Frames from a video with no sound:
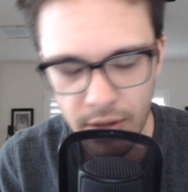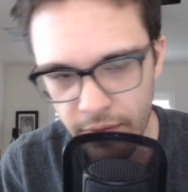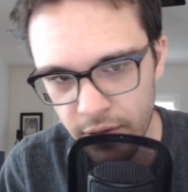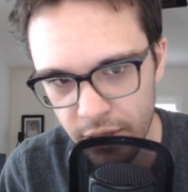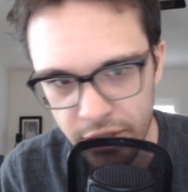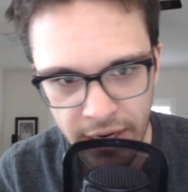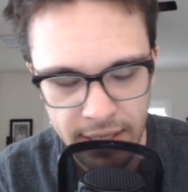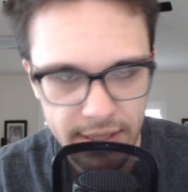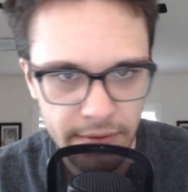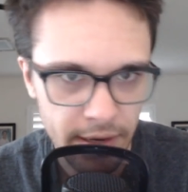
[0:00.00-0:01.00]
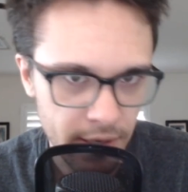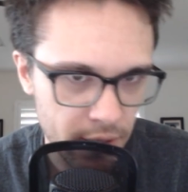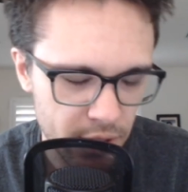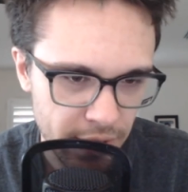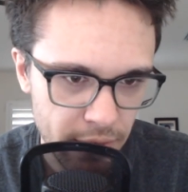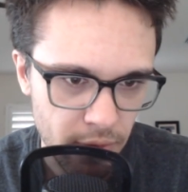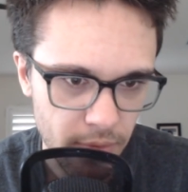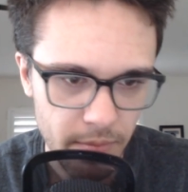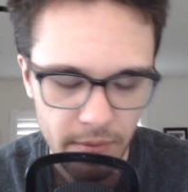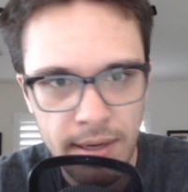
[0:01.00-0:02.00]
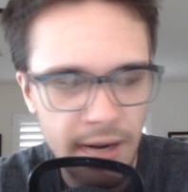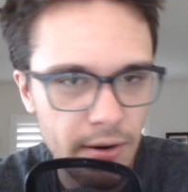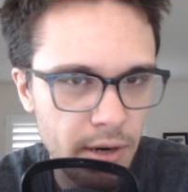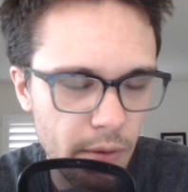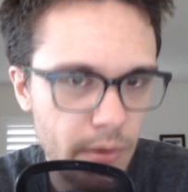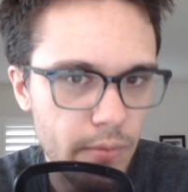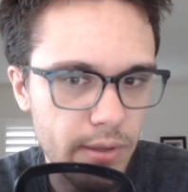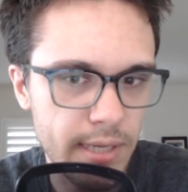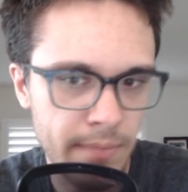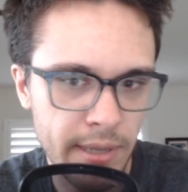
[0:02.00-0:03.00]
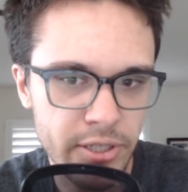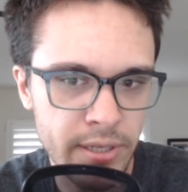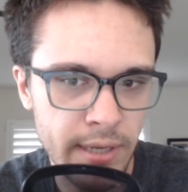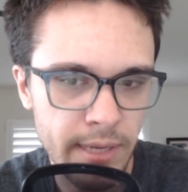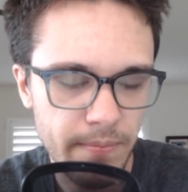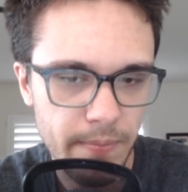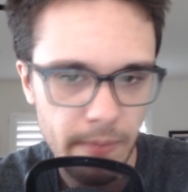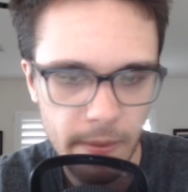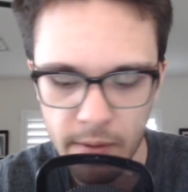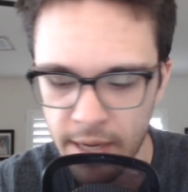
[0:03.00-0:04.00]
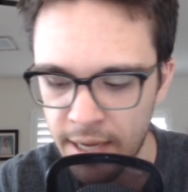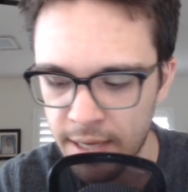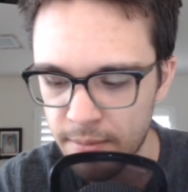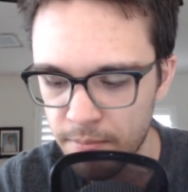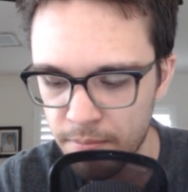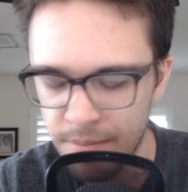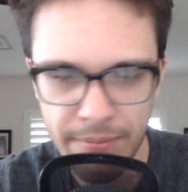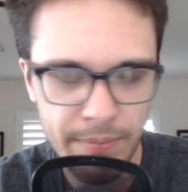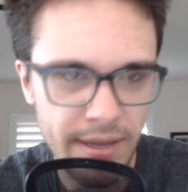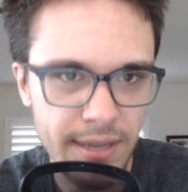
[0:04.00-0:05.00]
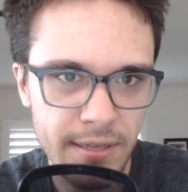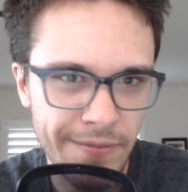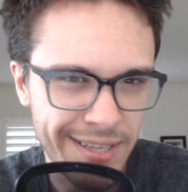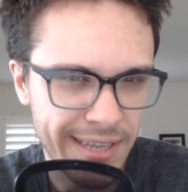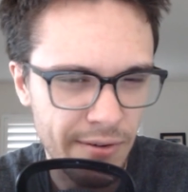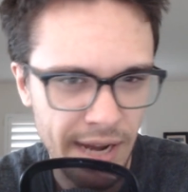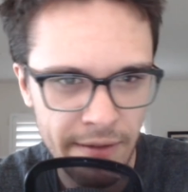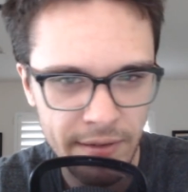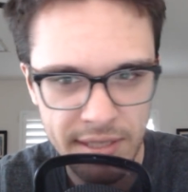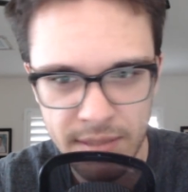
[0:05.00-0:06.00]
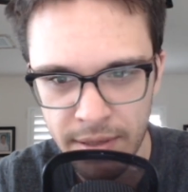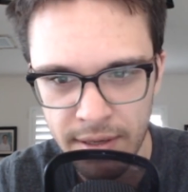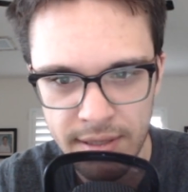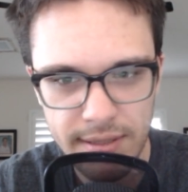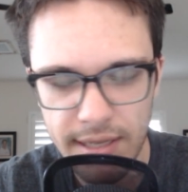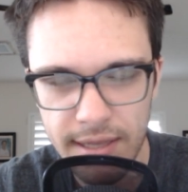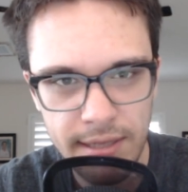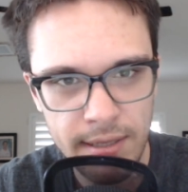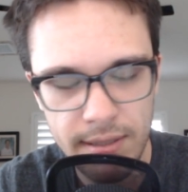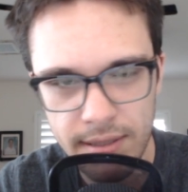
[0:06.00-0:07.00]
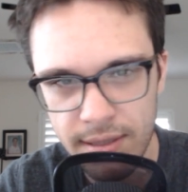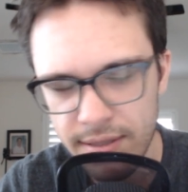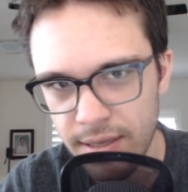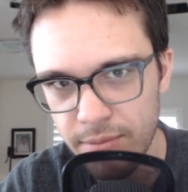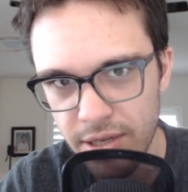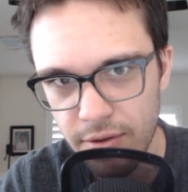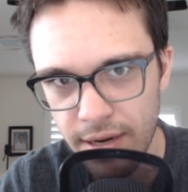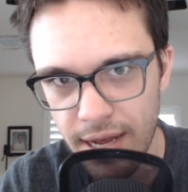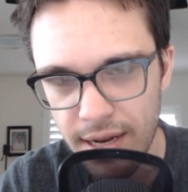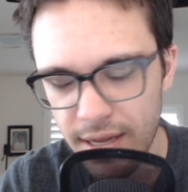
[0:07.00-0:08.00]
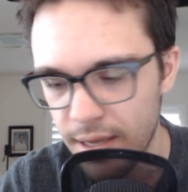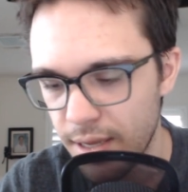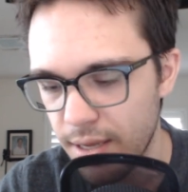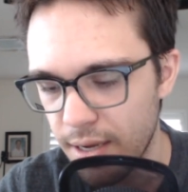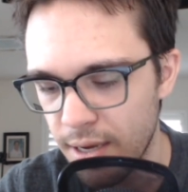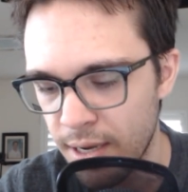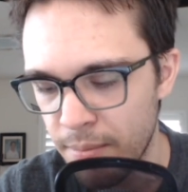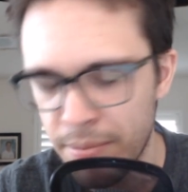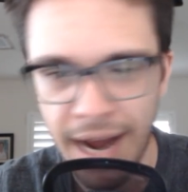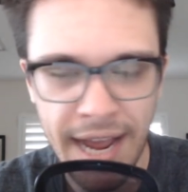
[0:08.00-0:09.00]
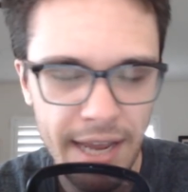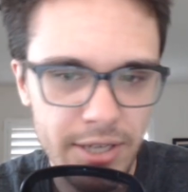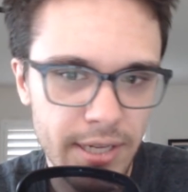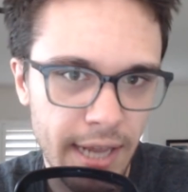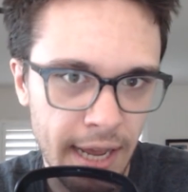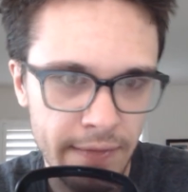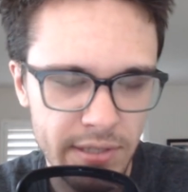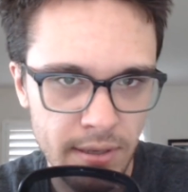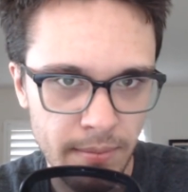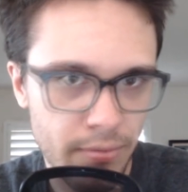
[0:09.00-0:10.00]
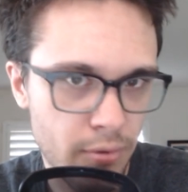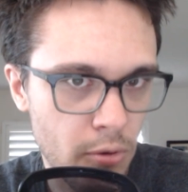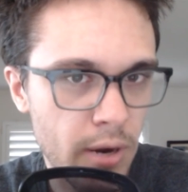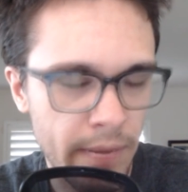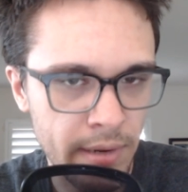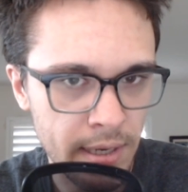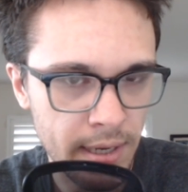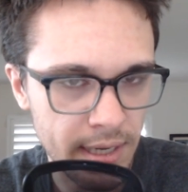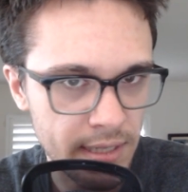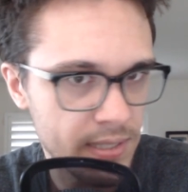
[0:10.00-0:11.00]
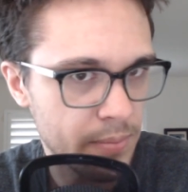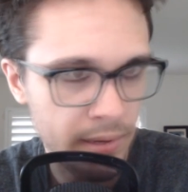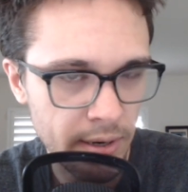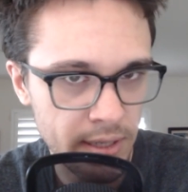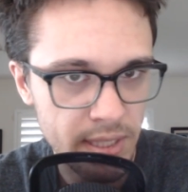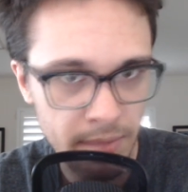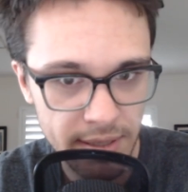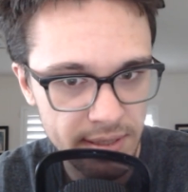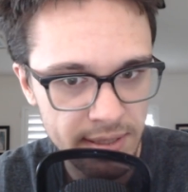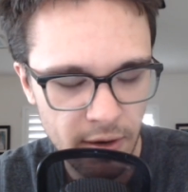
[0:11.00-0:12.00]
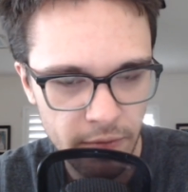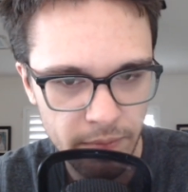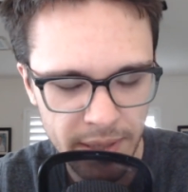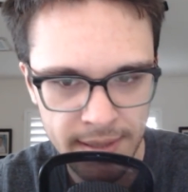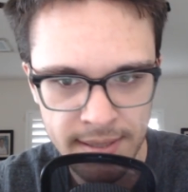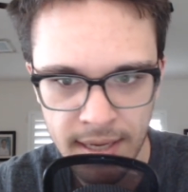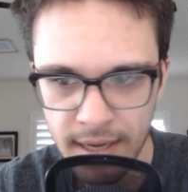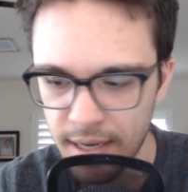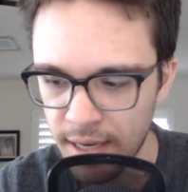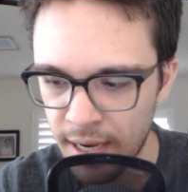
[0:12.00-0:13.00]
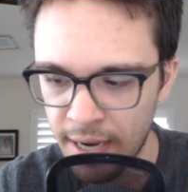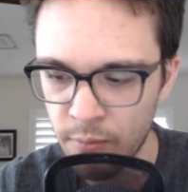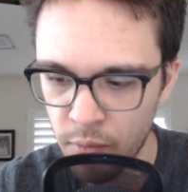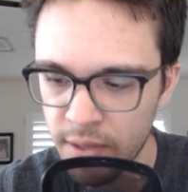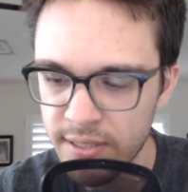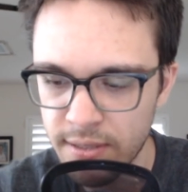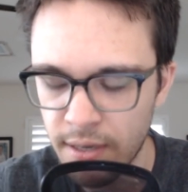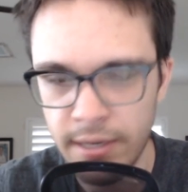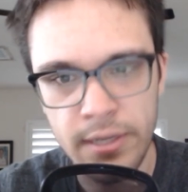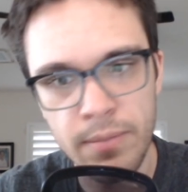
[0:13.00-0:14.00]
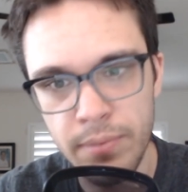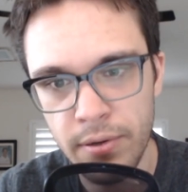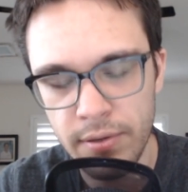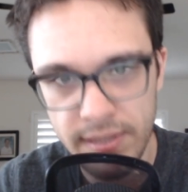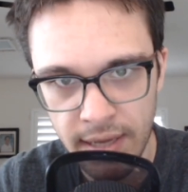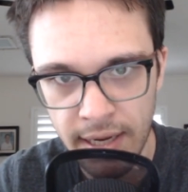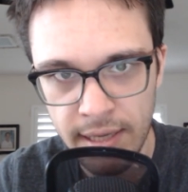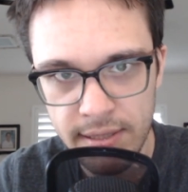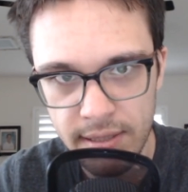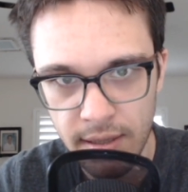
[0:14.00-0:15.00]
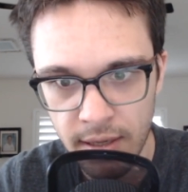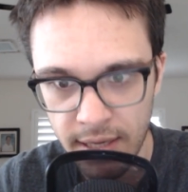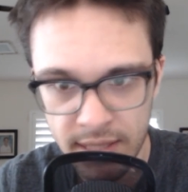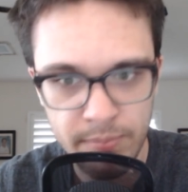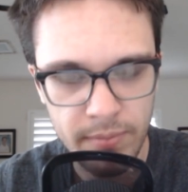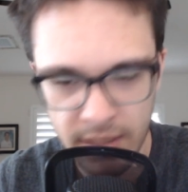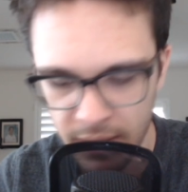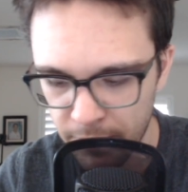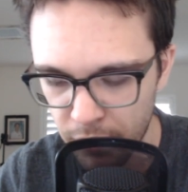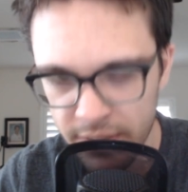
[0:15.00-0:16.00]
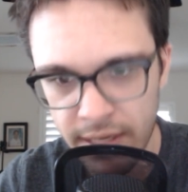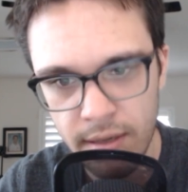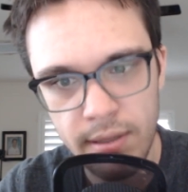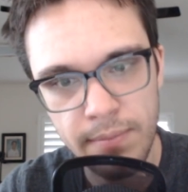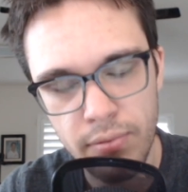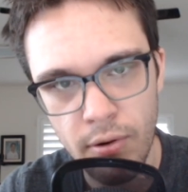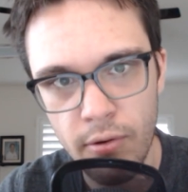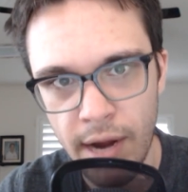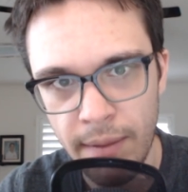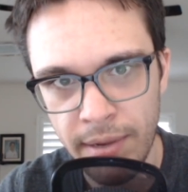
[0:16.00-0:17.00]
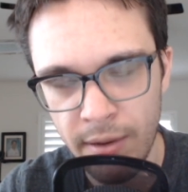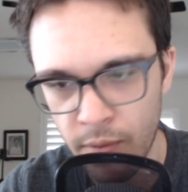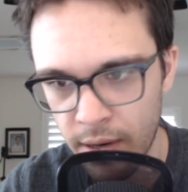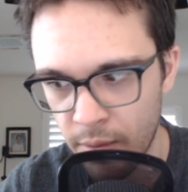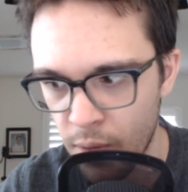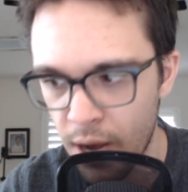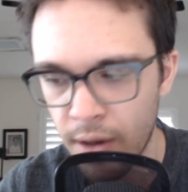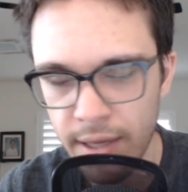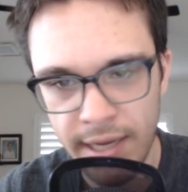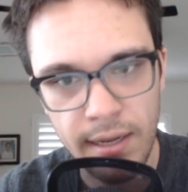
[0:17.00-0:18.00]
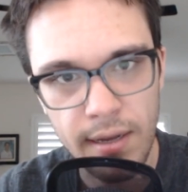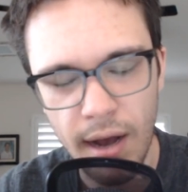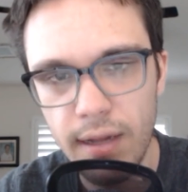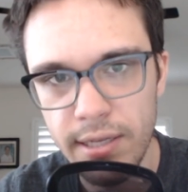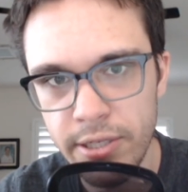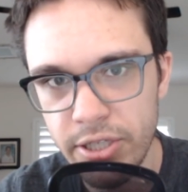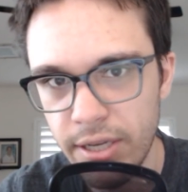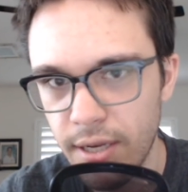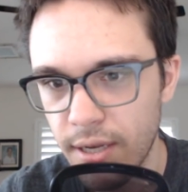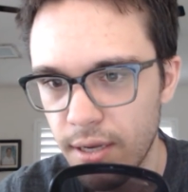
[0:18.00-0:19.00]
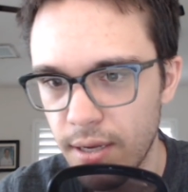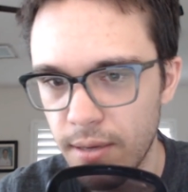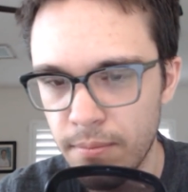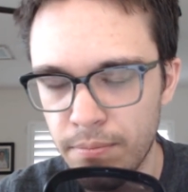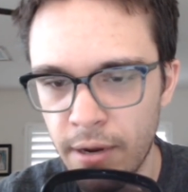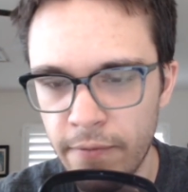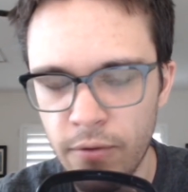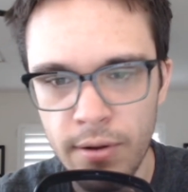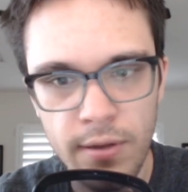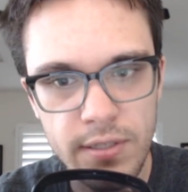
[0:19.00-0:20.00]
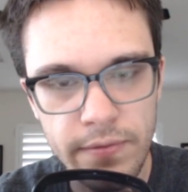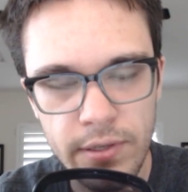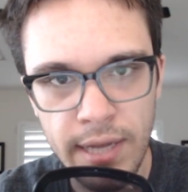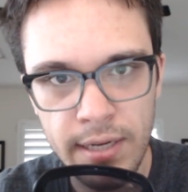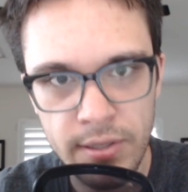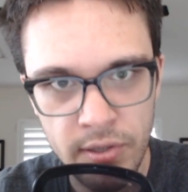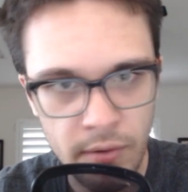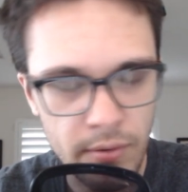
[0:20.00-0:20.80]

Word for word: you have a good chance of getting a good trait roll. Now, no one really mentioned it, okay? Maybe because of the fact they don't have experience in the, the subject or not, uh, but I actually have some programming experience myself because uh, I was studying computer science, uh, eh, like particularly programming while in college. But for those of you that